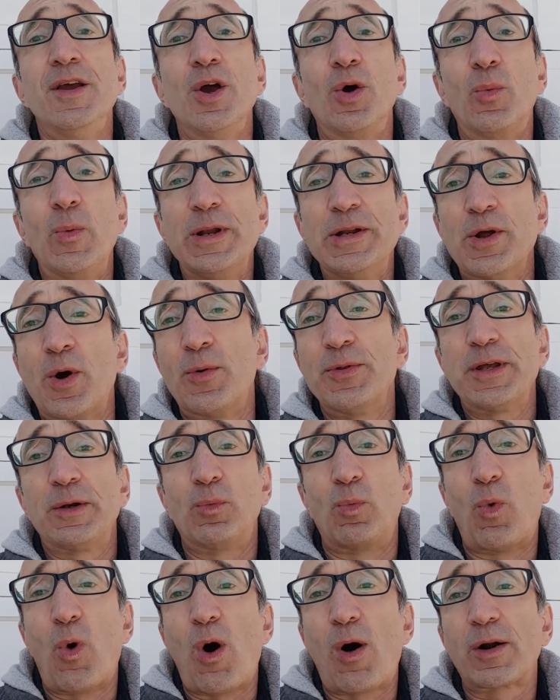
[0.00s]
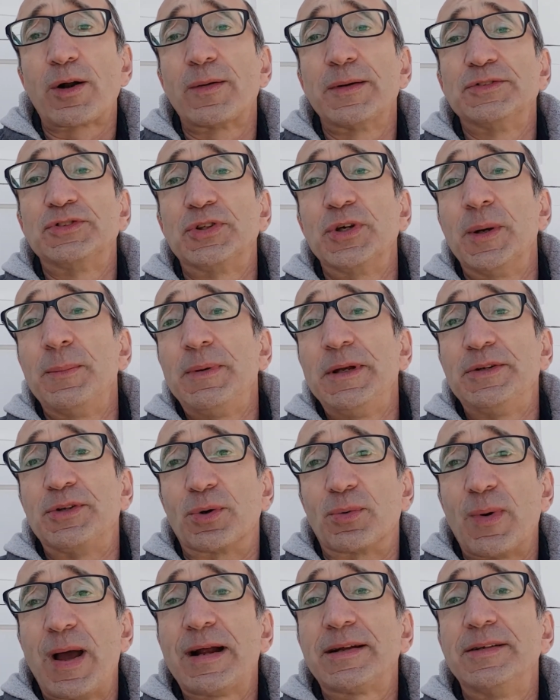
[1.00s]
we know that water is going to be
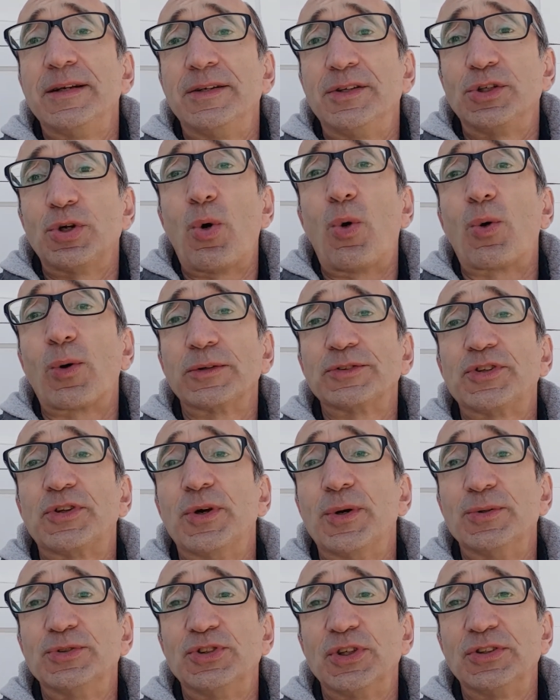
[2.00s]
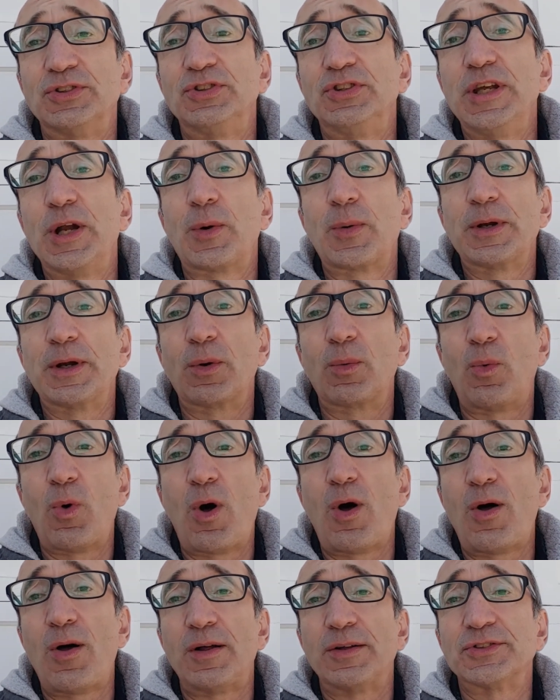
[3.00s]
directed towards those exterior
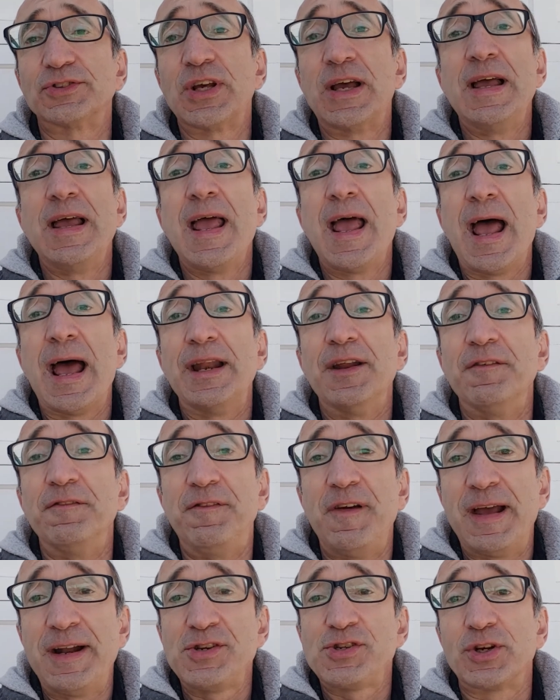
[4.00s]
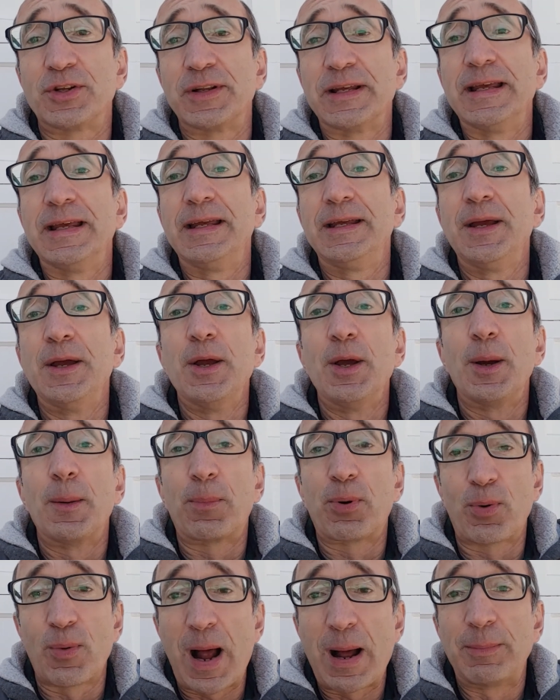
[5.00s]
walls and eventually
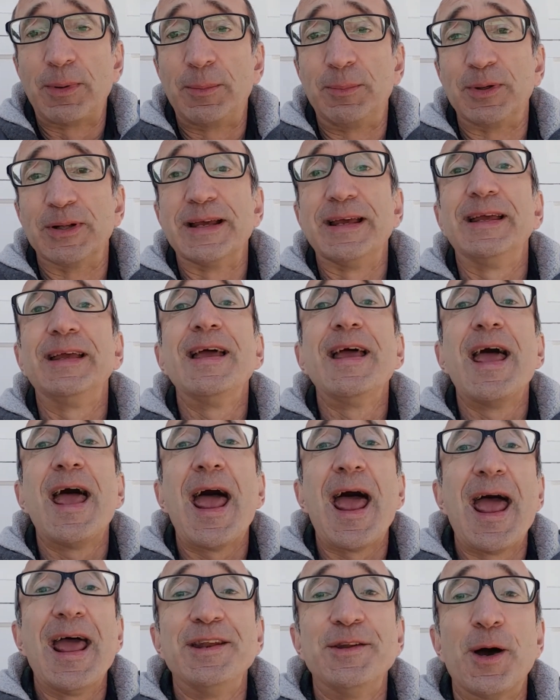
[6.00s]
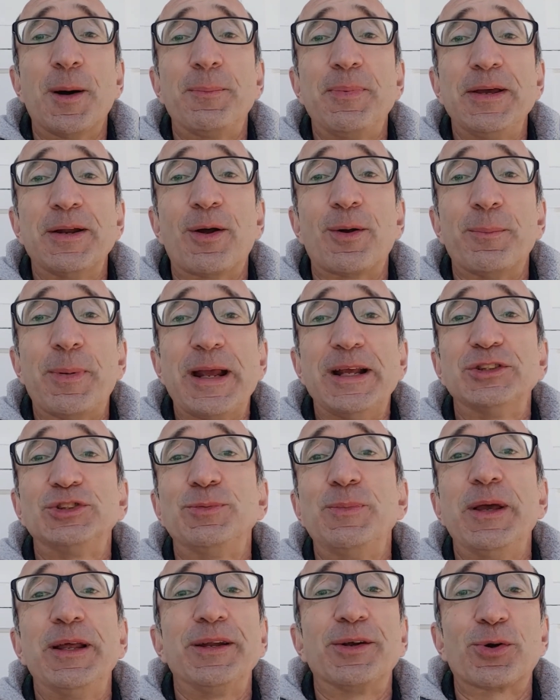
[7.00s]
probably end up in our
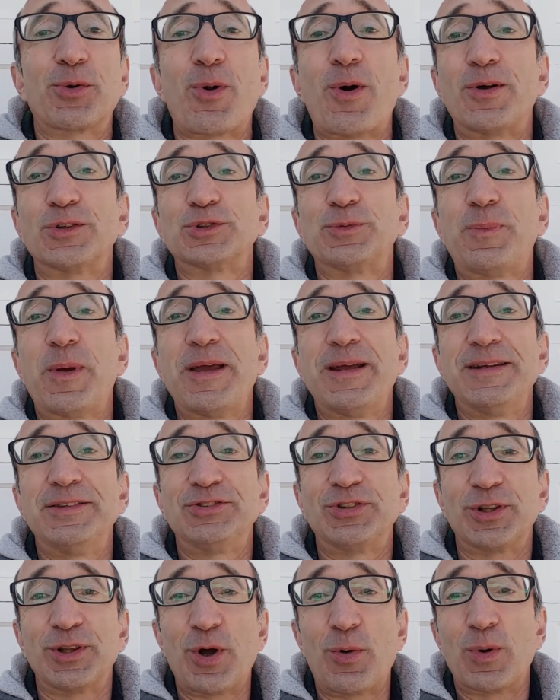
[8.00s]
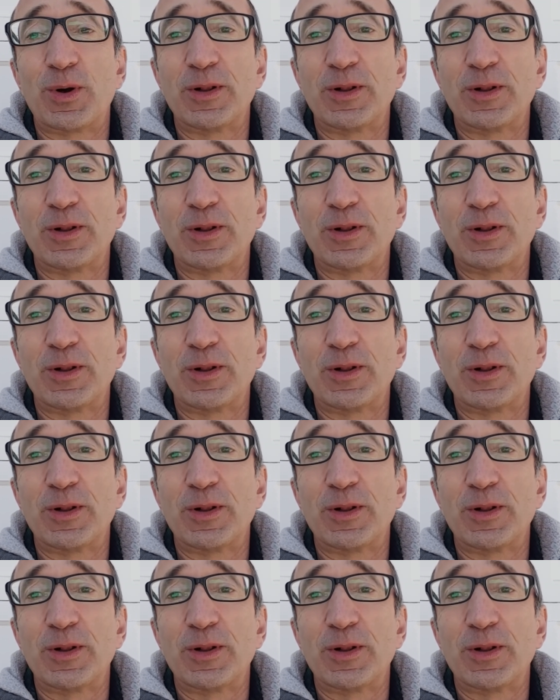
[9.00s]
basement, crawl space, lower